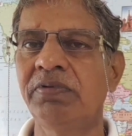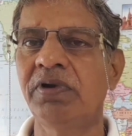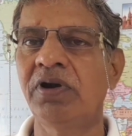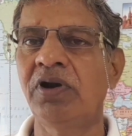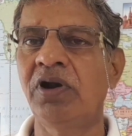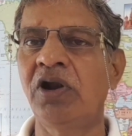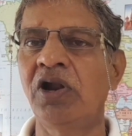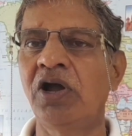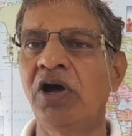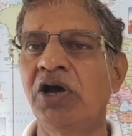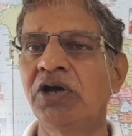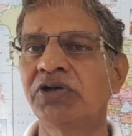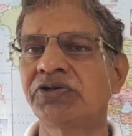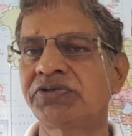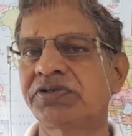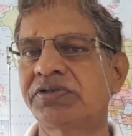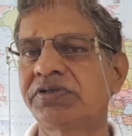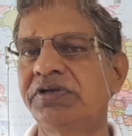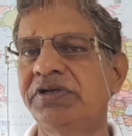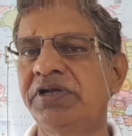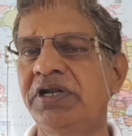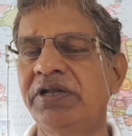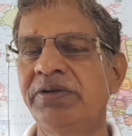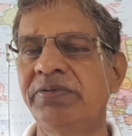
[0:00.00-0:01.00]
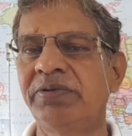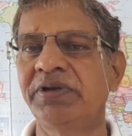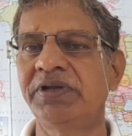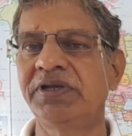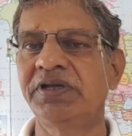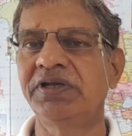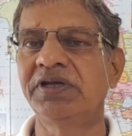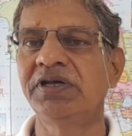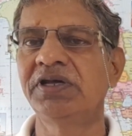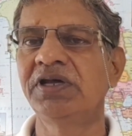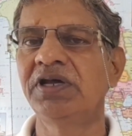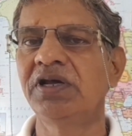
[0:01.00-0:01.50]
lost
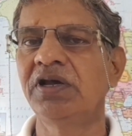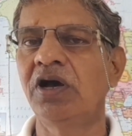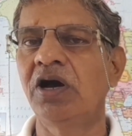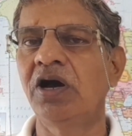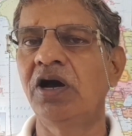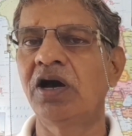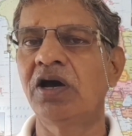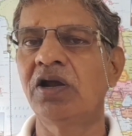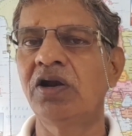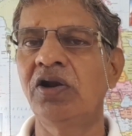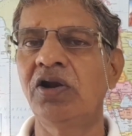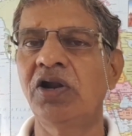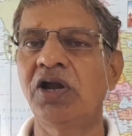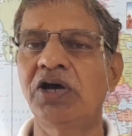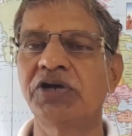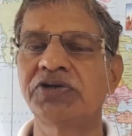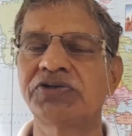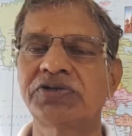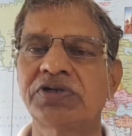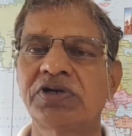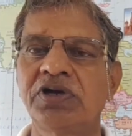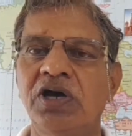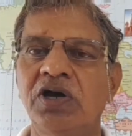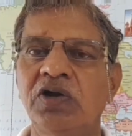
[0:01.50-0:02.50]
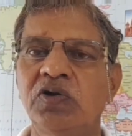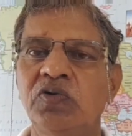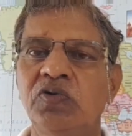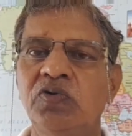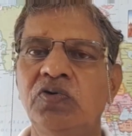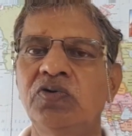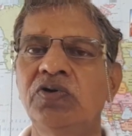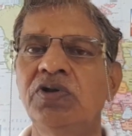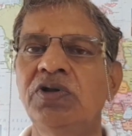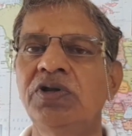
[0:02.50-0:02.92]
delivery or lost cargo.